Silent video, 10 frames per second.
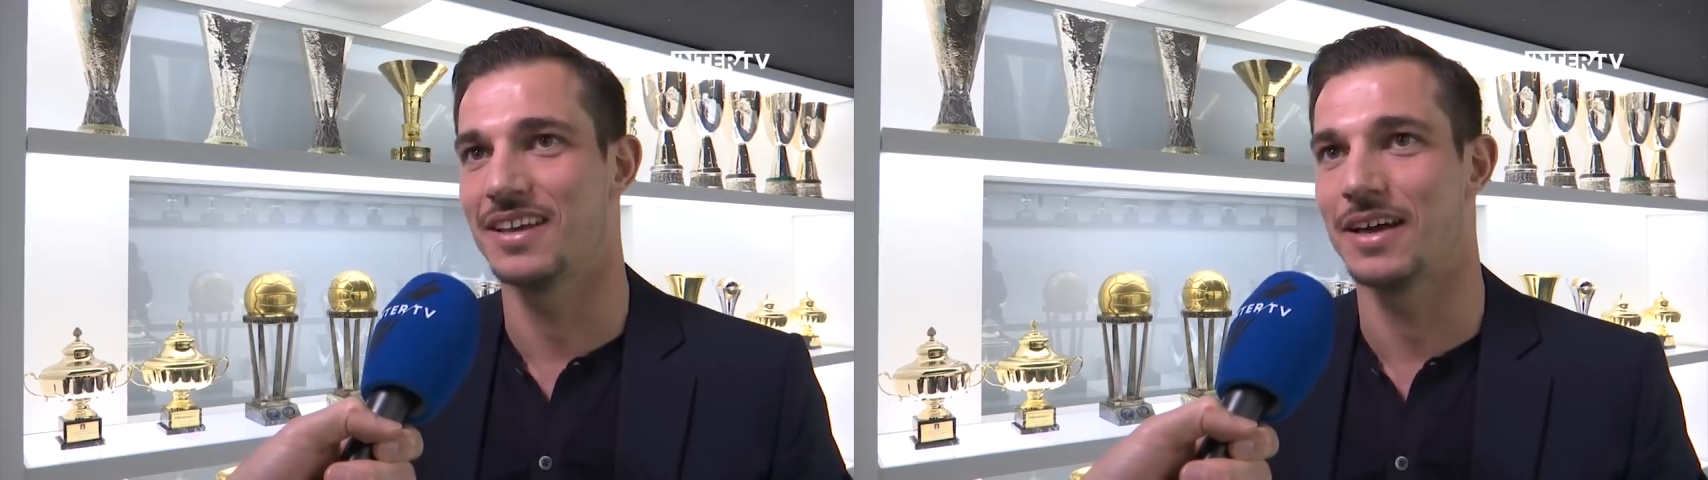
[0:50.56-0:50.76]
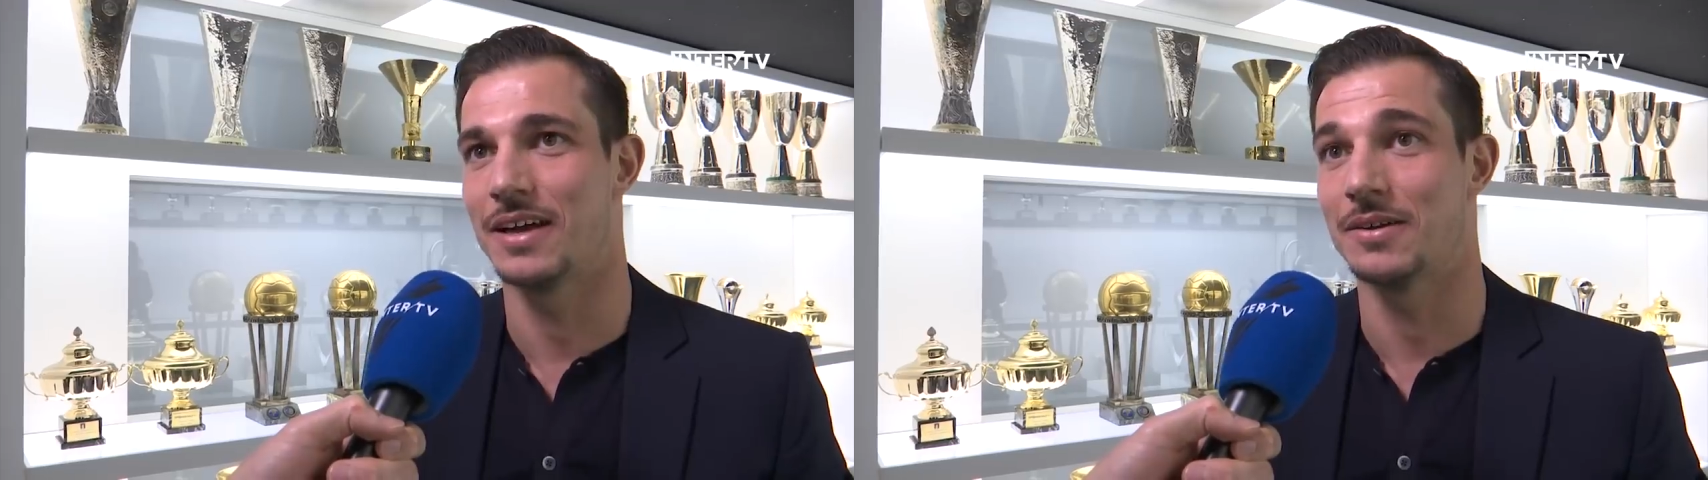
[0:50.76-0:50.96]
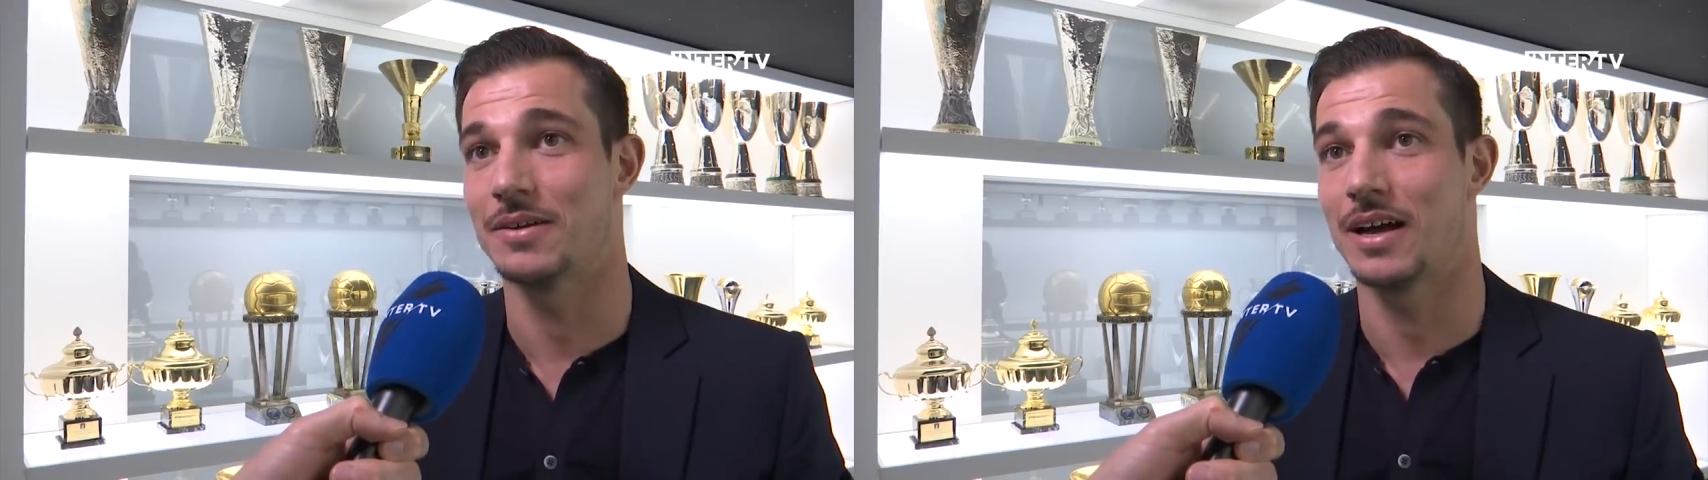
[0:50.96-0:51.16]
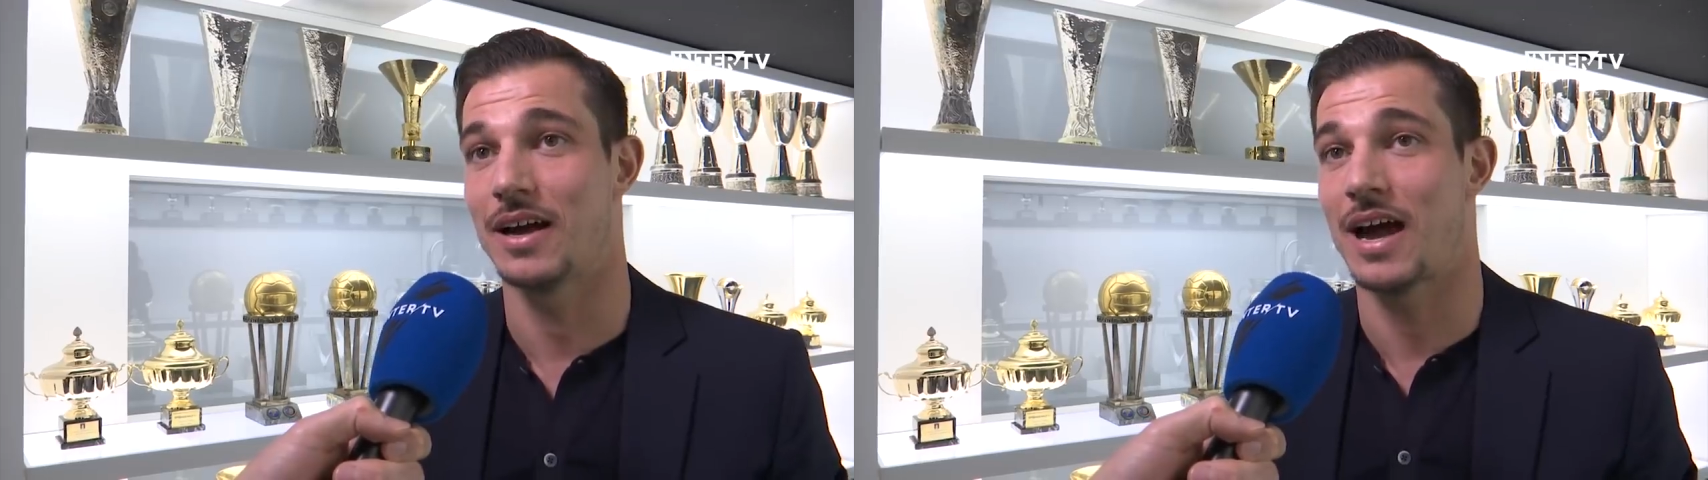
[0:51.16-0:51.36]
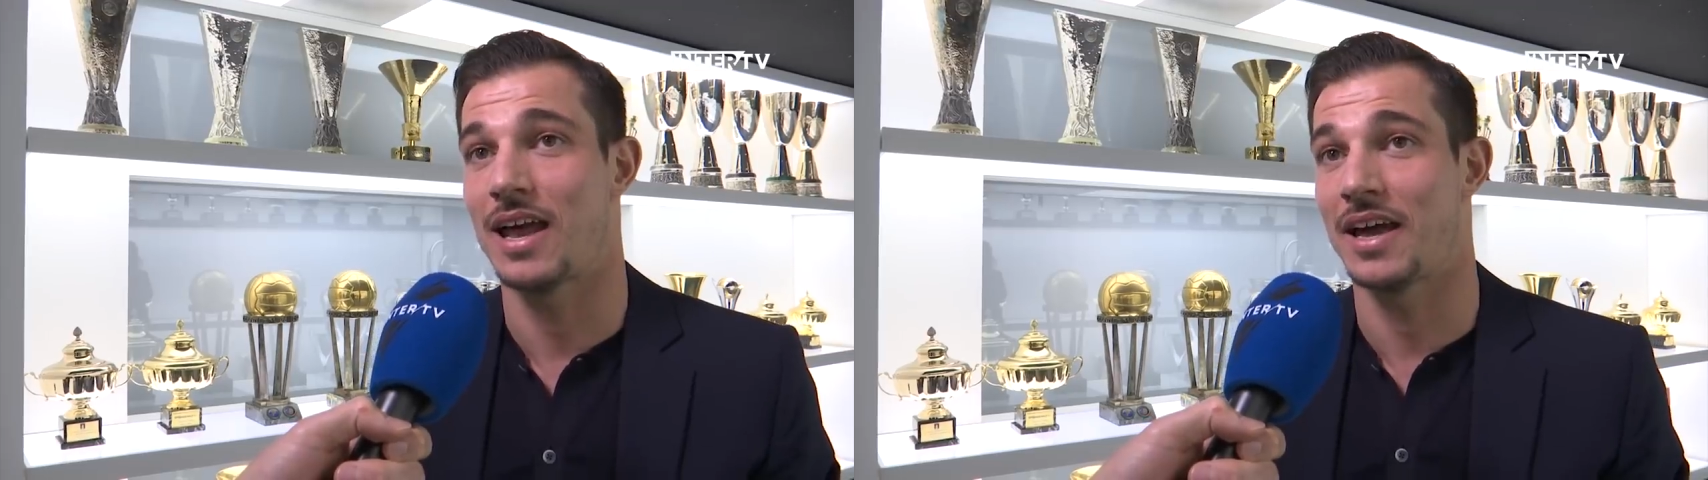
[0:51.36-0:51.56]
uh,
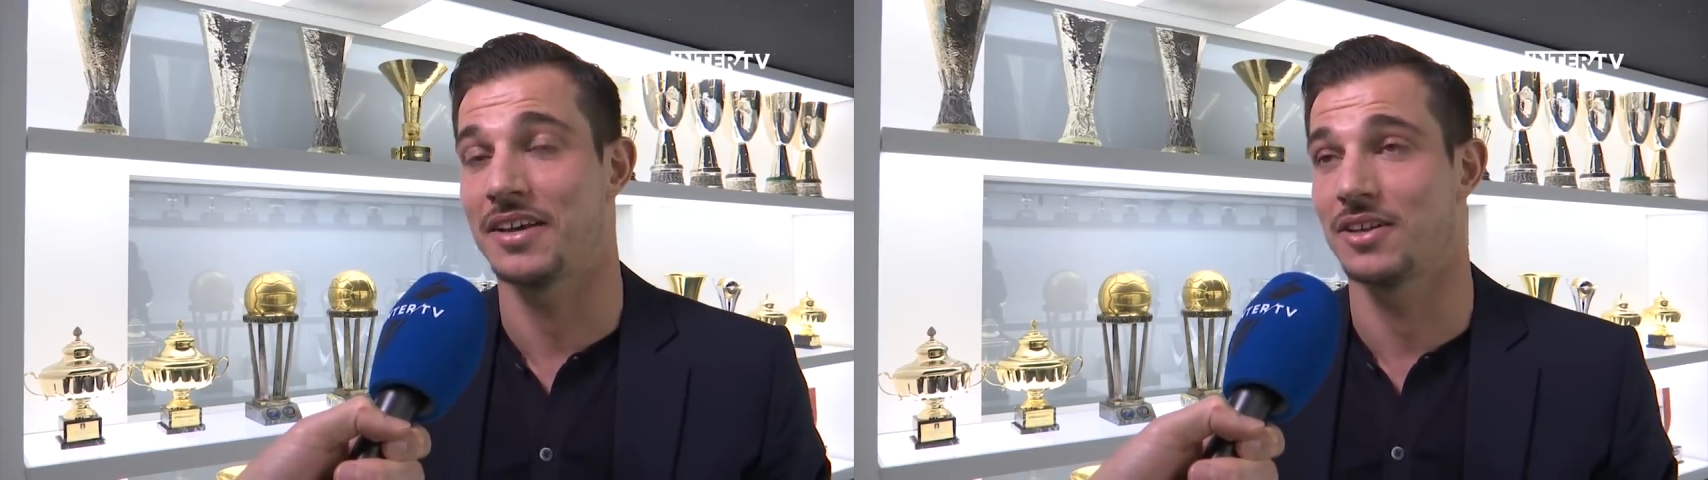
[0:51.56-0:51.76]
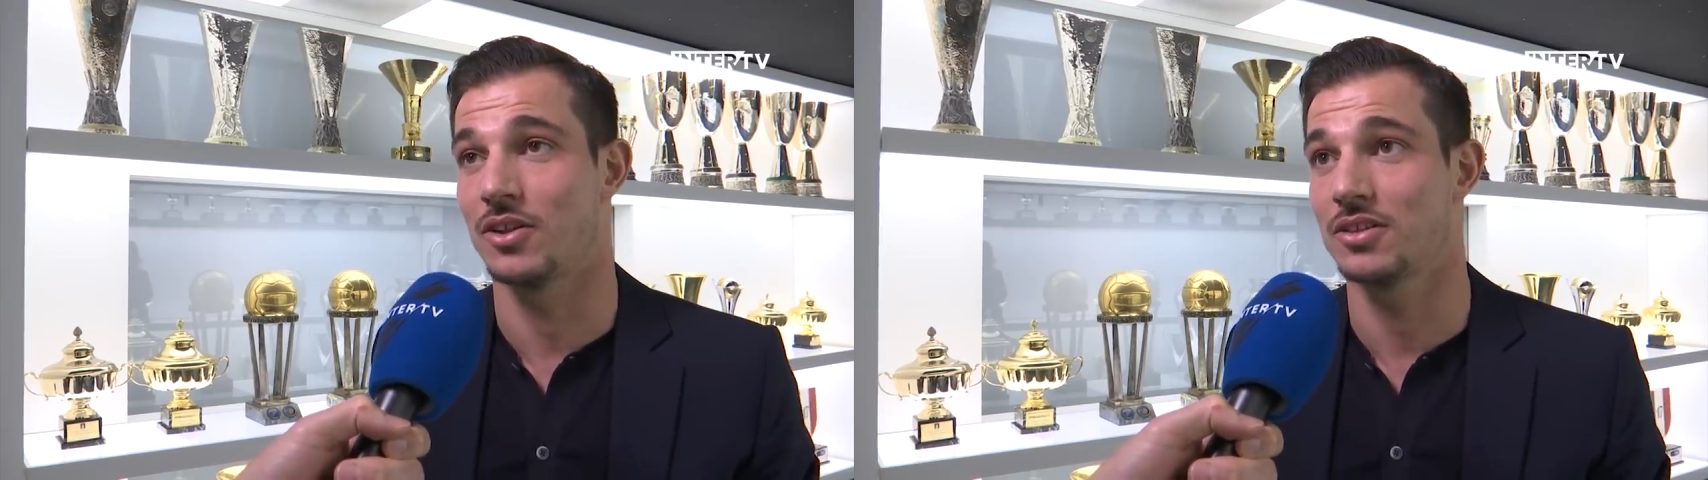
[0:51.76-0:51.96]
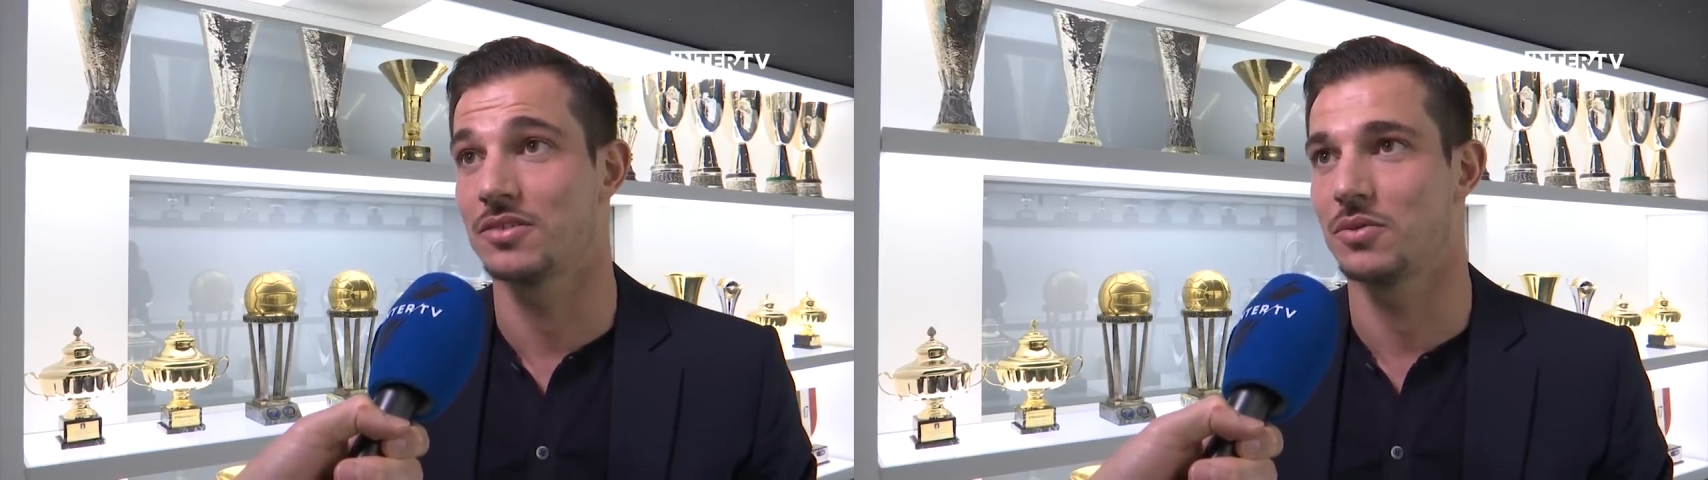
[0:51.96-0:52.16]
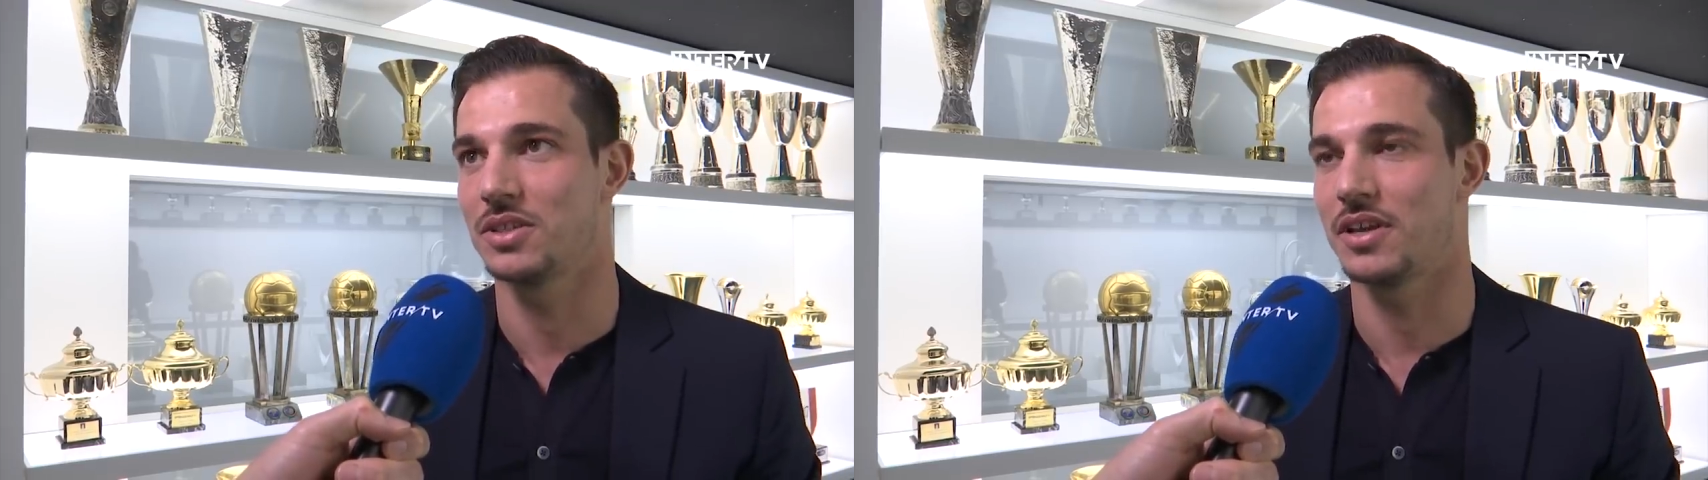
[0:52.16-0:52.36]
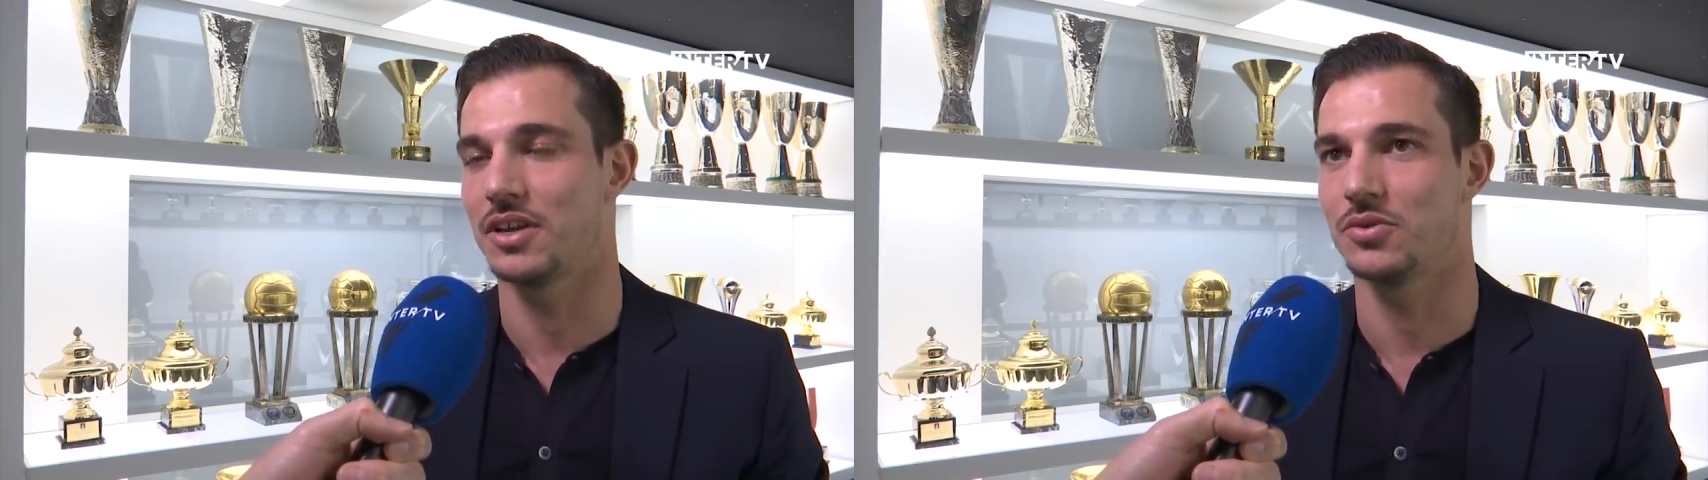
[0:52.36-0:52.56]
I liked a lot
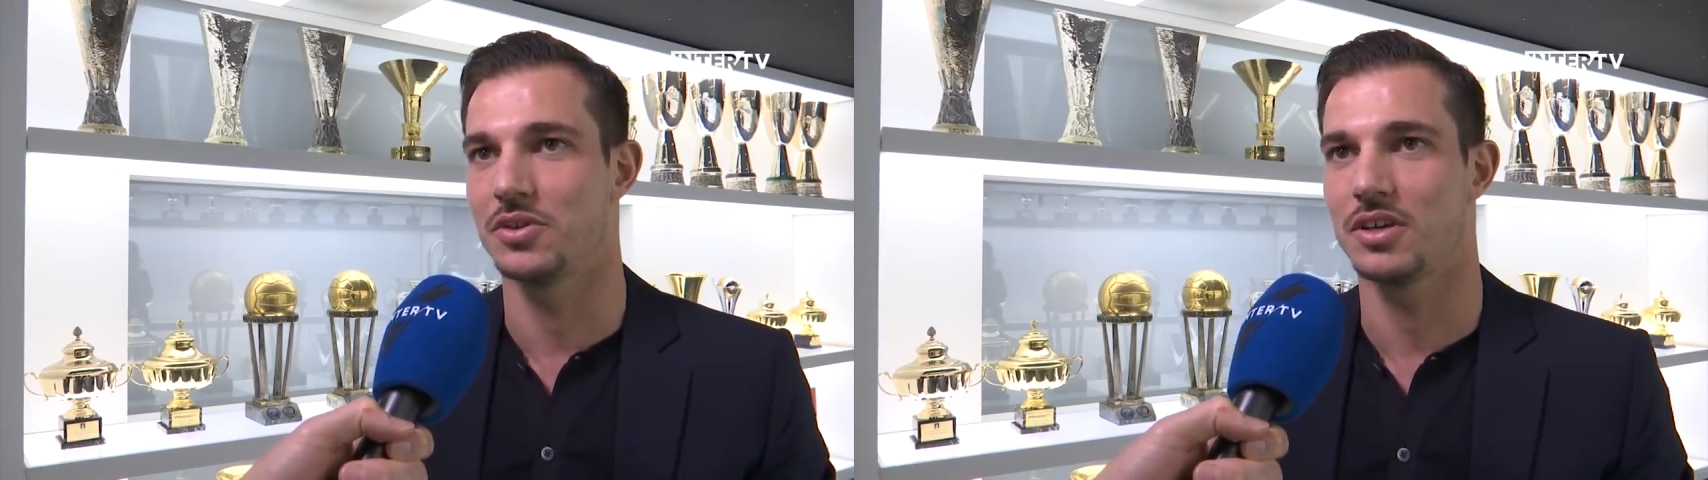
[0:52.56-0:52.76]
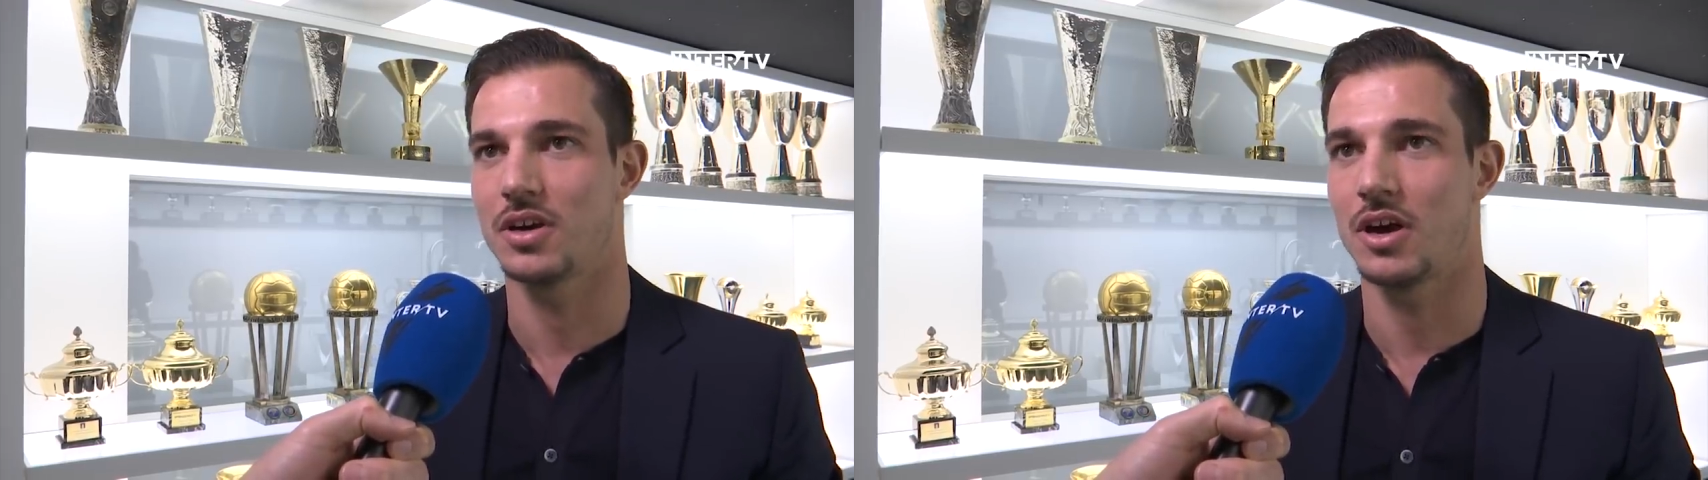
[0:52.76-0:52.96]
what they are doing.